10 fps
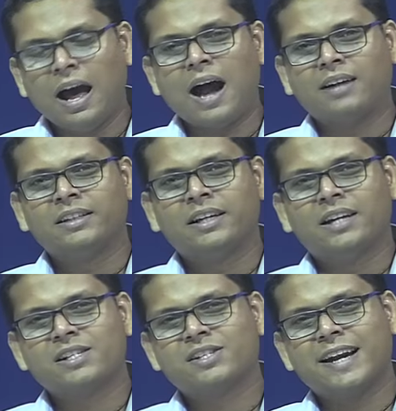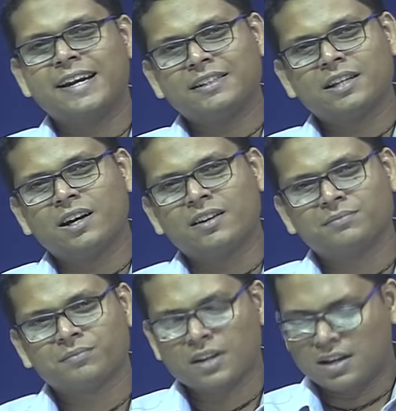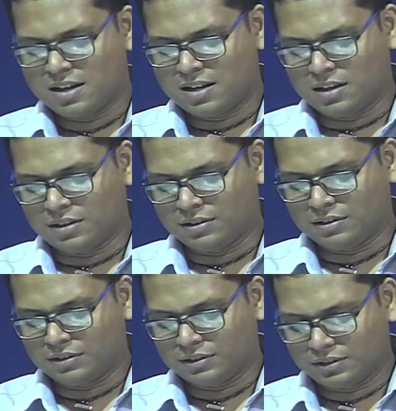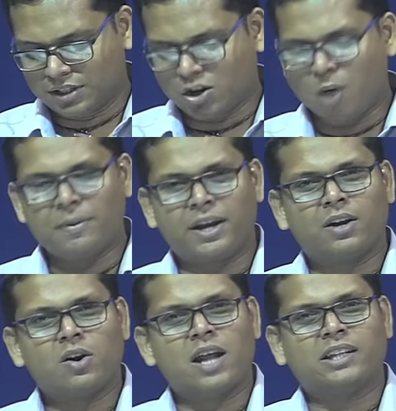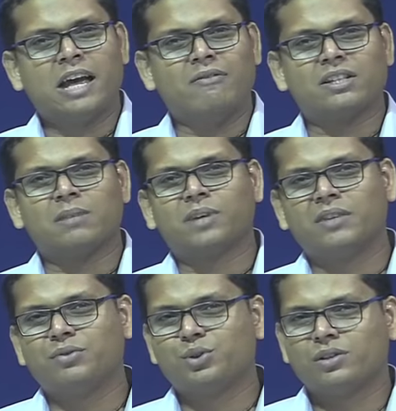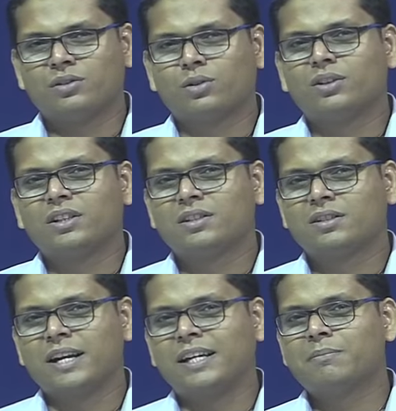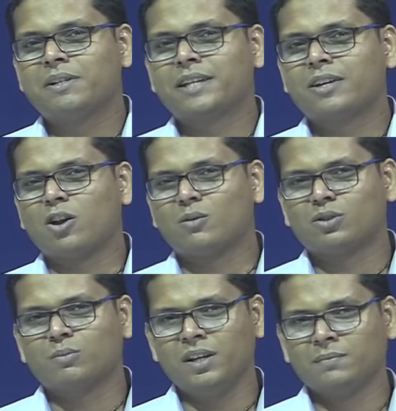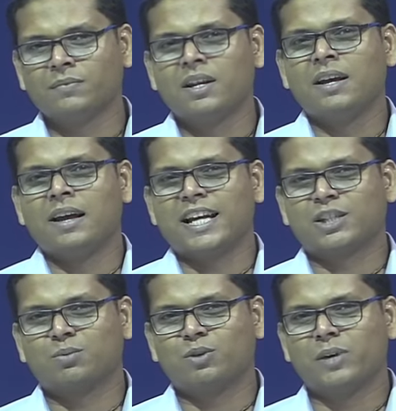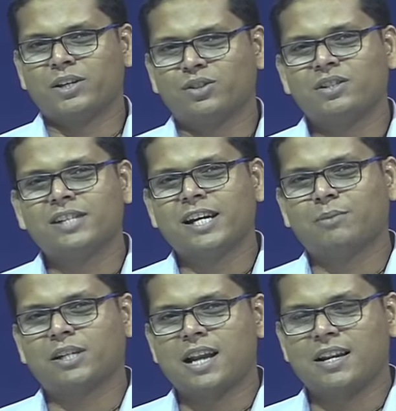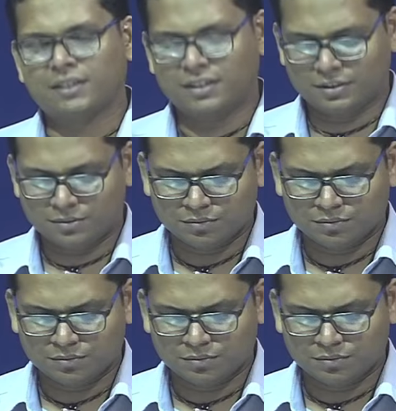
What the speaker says: are they understanding the topic, or are they having some confusions? So these sentiments can also be explored by using sentiment analysis.